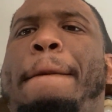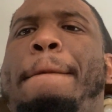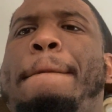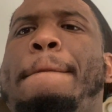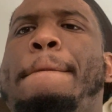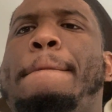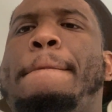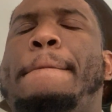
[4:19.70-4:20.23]

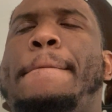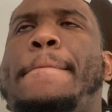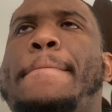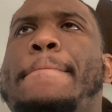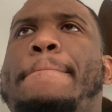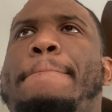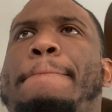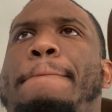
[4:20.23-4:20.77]

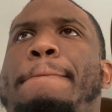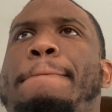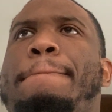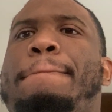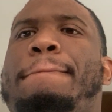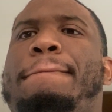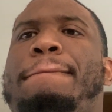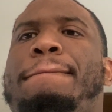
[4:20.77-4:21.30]

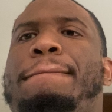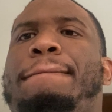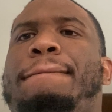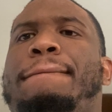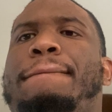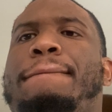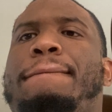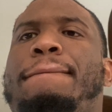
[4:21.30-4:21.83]

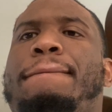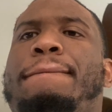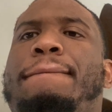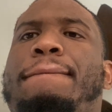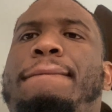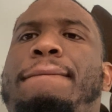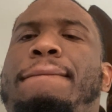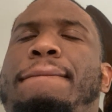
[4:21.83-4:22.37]

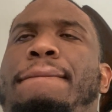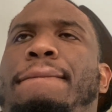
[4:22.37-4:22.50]
[no speech]